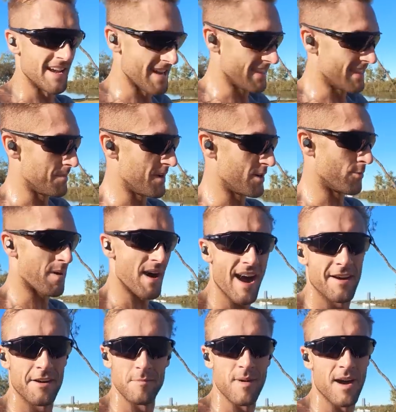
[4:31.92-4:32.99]
in the middle
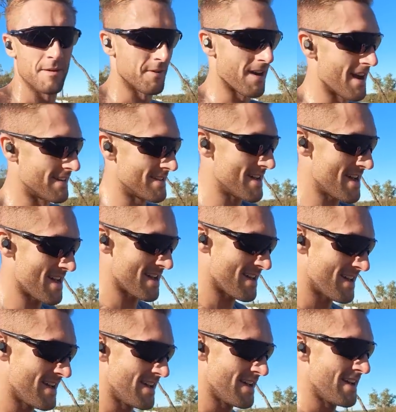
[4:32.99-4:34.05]
part of my run.
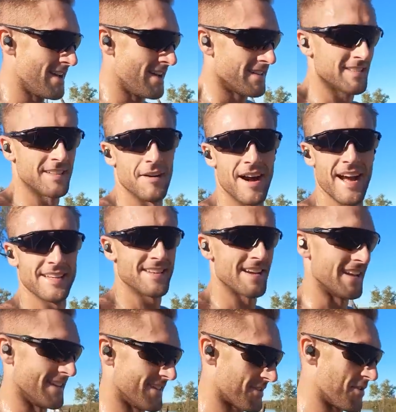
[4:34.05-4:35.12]
So I had
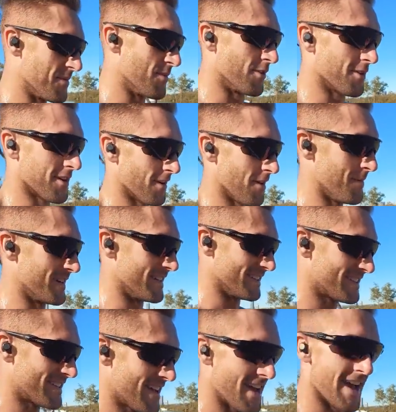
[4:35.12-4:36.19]
to hit 2 more
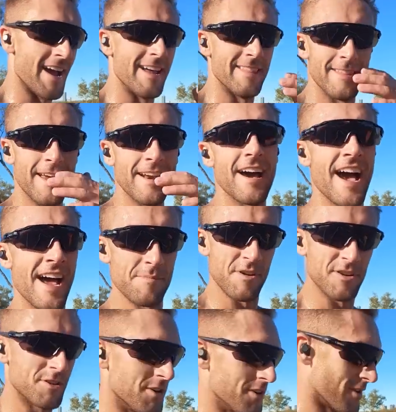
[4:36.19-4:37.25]
kilometers, and then I had
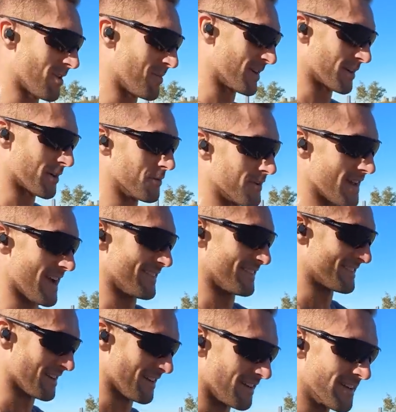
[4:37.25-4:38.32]
my 2 kilometer cool
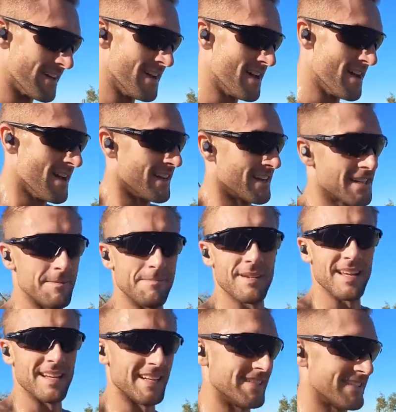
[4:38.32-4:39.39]
down. So
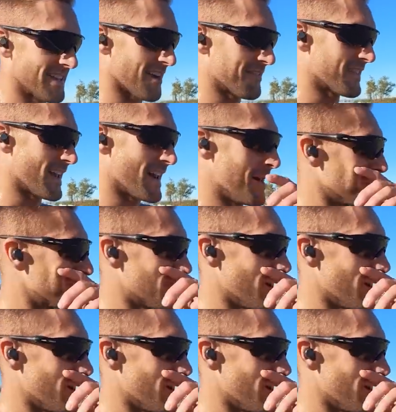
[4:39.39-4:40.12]
completely stuffed that up.